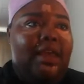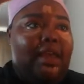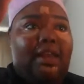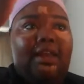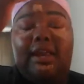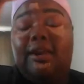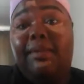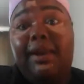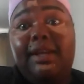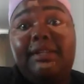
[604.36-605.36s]
and ain't
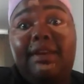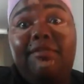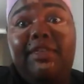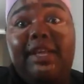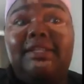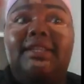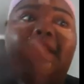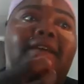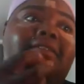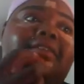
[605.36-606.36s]
nobody got time for that
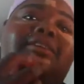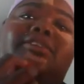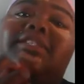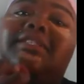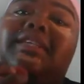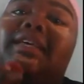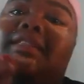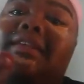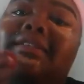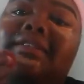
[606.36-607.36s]
today. And then you just
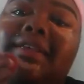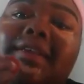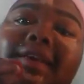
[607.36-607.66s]
take this